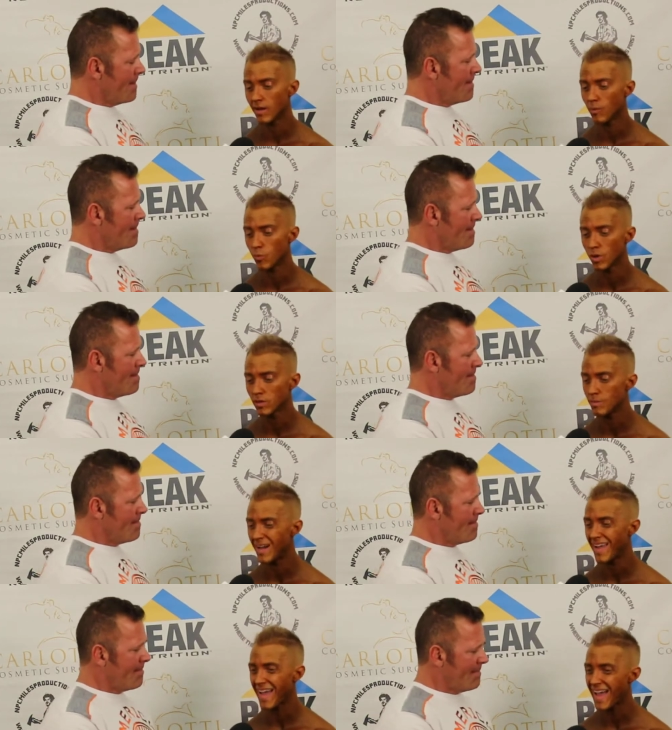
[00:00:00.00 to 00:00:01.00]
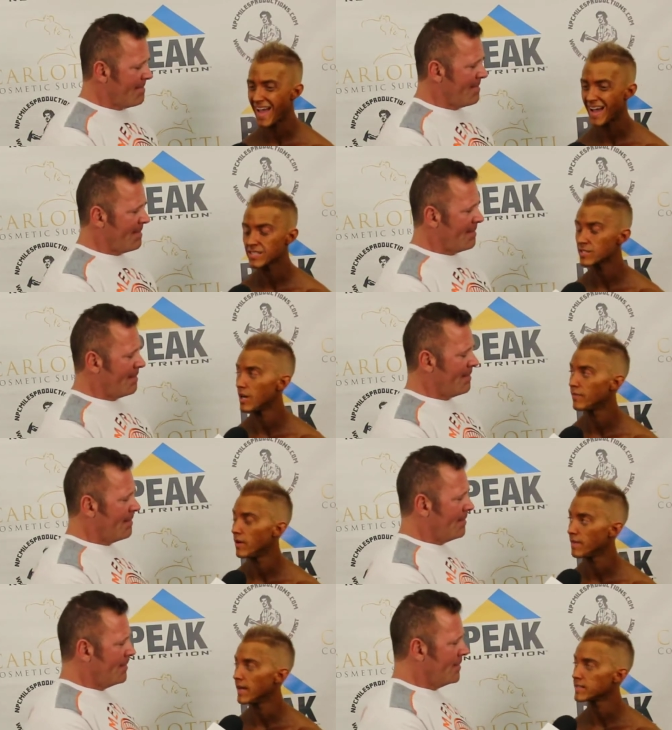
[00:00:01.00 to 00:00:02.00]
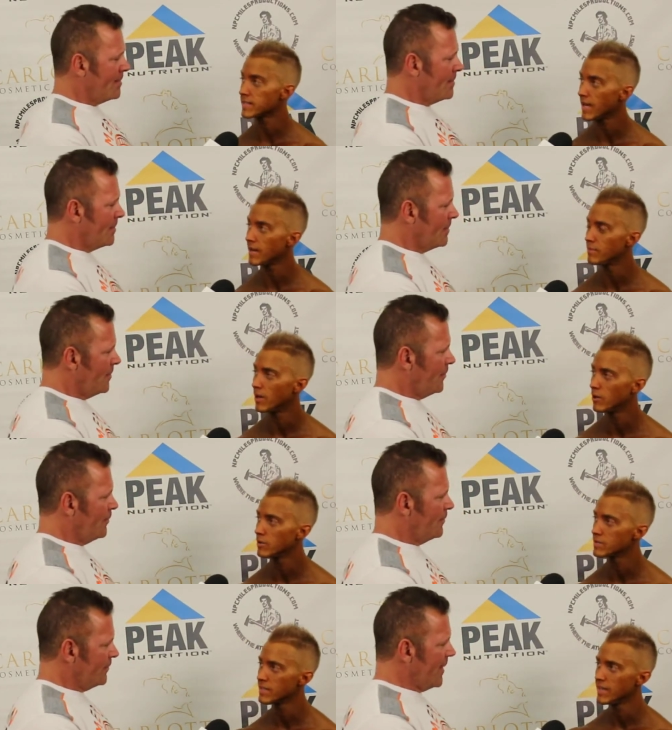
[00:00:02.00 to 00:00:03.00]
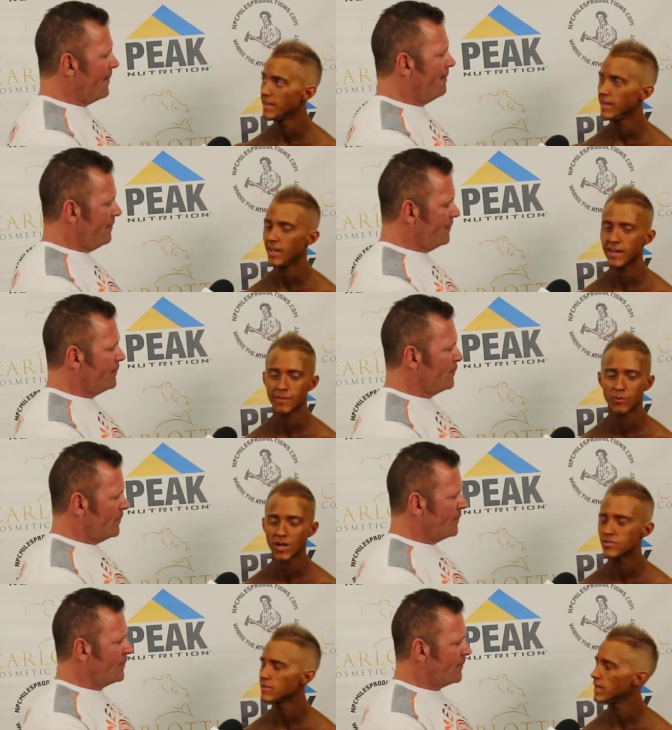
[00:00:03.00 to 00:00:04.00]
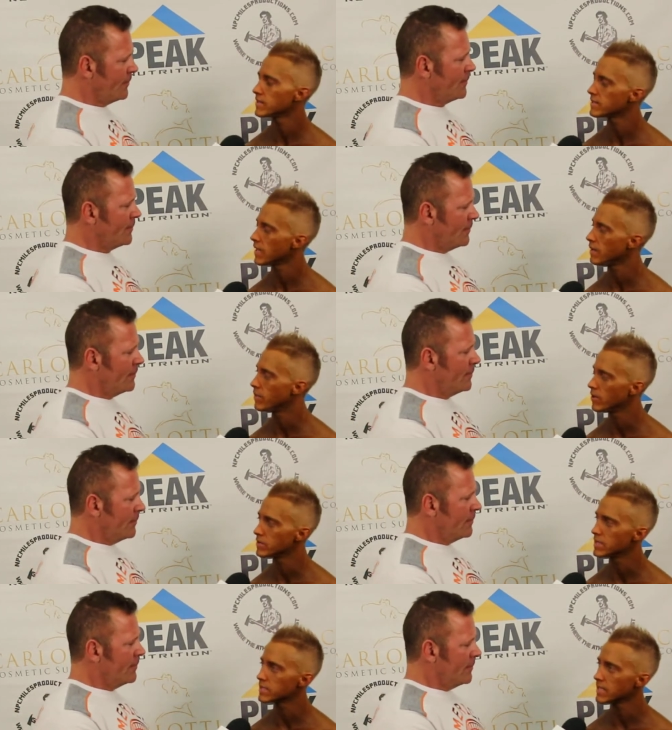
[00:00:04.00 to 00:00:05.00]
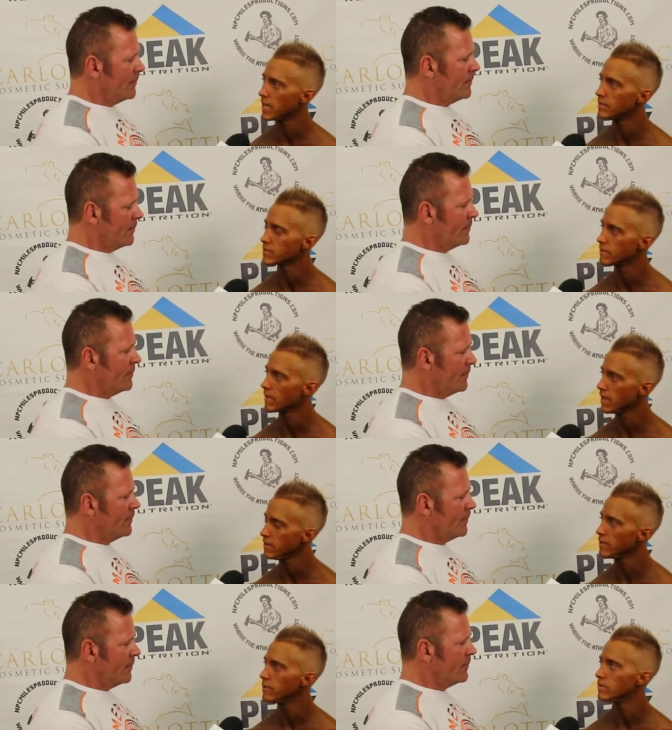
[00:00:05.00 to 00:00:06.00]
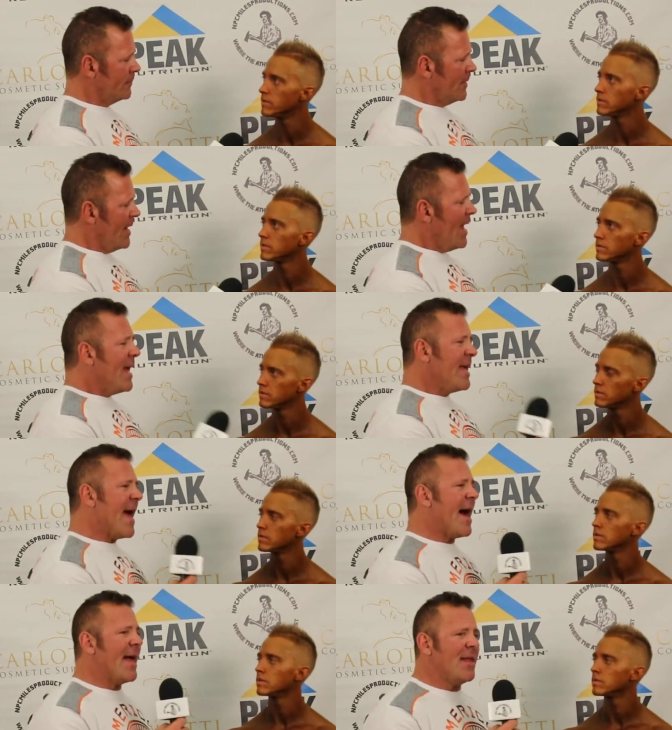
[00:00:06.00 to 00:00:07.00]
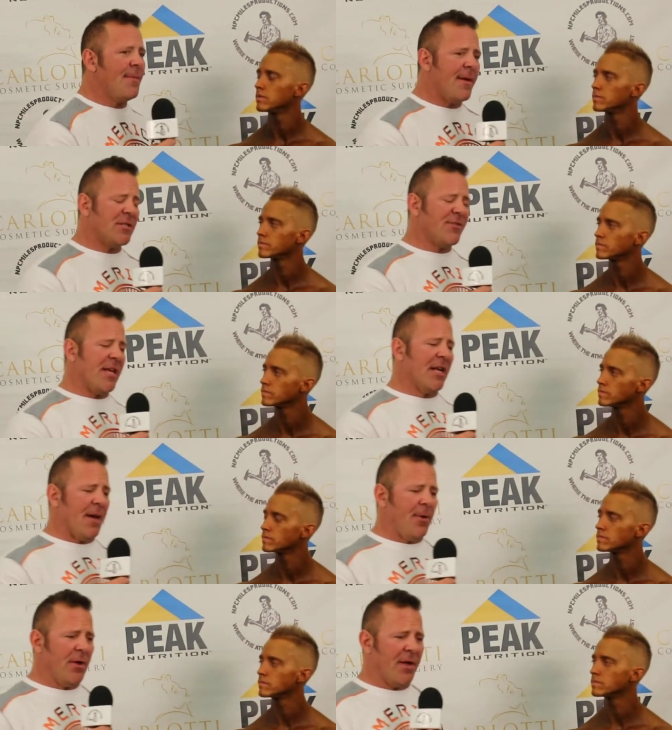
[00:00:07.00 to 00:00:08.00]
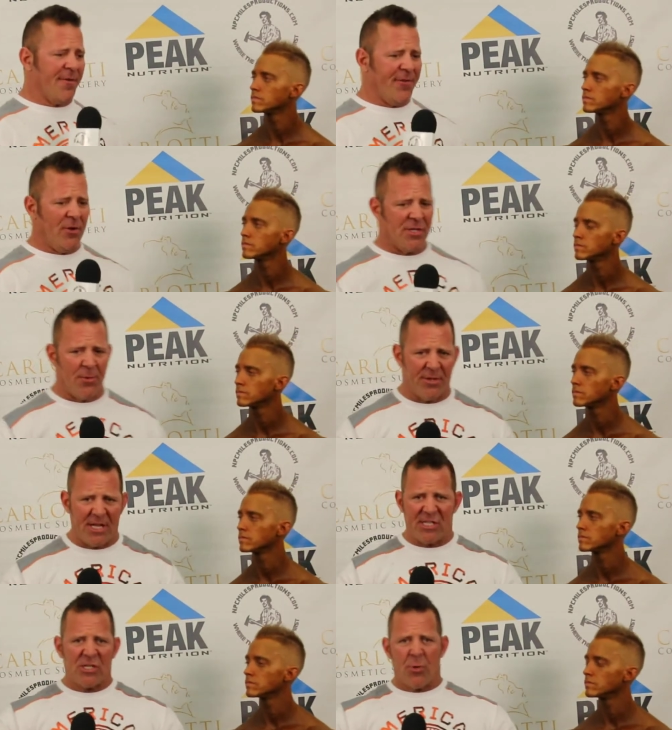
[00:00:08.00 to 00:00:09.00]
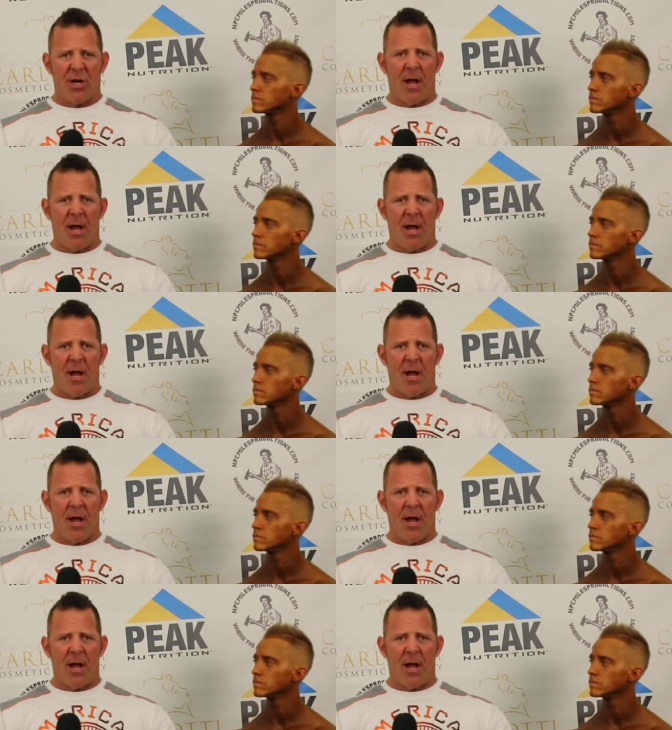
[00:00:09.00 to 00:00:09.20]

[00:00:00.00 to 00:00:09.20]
Speaker 1: I worked my ass off on that side pose. Yep.
Speaker 2: And I brought you guys a side pose this time. So thank you. Yeah. And, and Zeke, a lot of people get confused and they want that squared